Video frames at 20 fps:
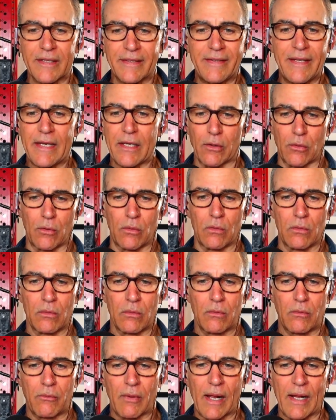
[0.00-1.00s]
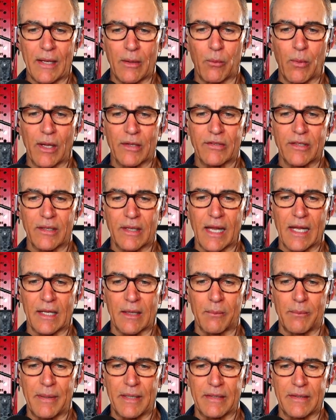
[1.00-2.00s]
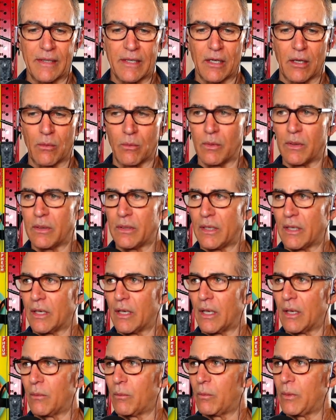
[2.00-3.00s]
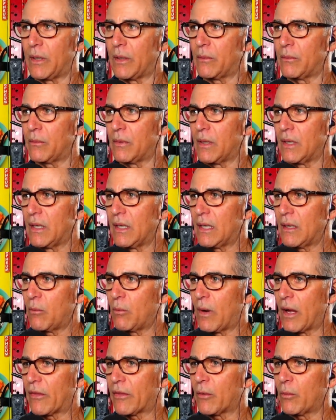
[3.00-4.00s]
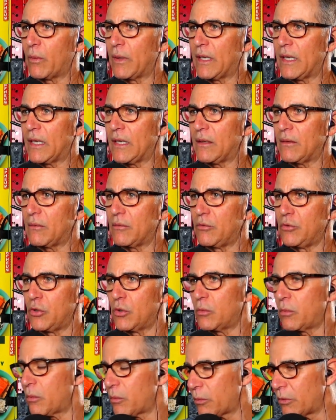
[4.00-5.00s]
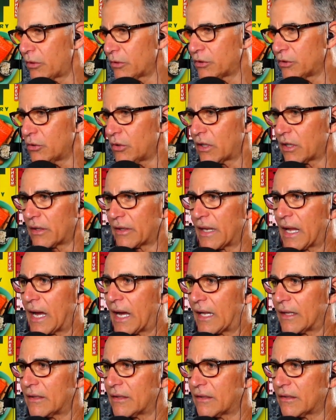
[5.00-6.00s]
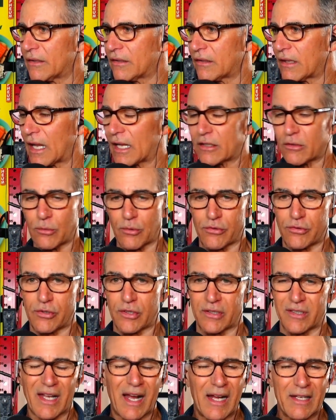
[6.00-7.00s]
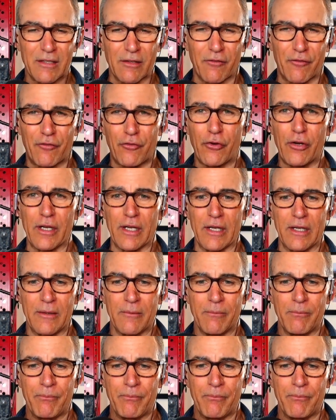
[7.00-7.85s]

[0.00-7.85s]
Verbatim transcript: deal, right? It wasn't like a big deal. You know, we, whether we knew what we were doing or not, sex was just kind of free,